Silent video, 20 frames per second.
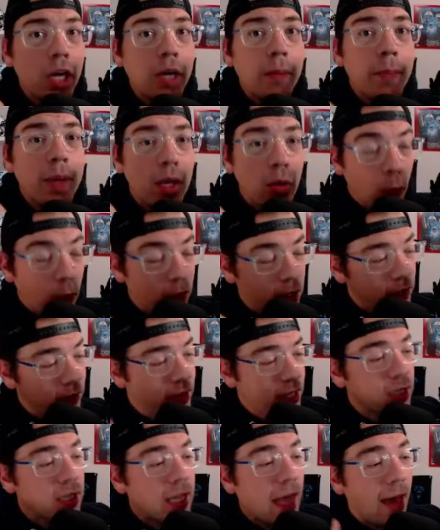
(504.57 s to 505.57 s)
been one of
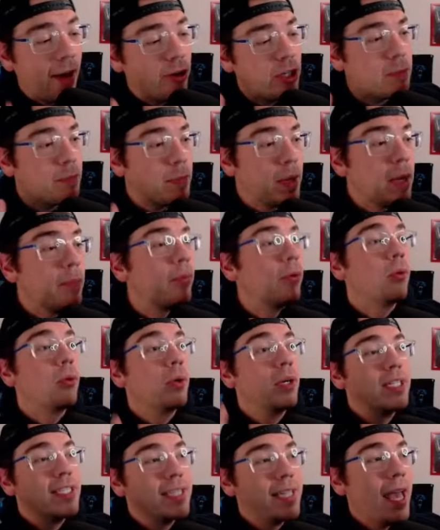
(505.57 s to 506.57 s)
the loudest people
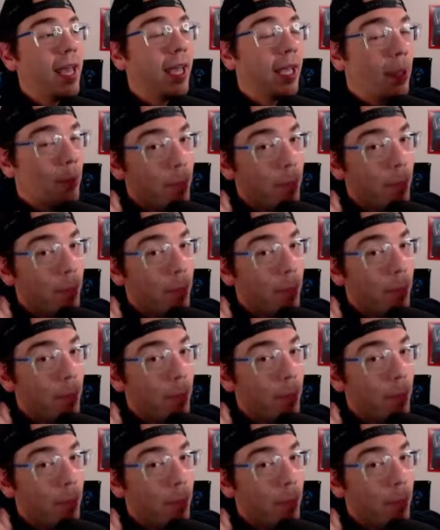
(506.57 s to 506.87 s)
saying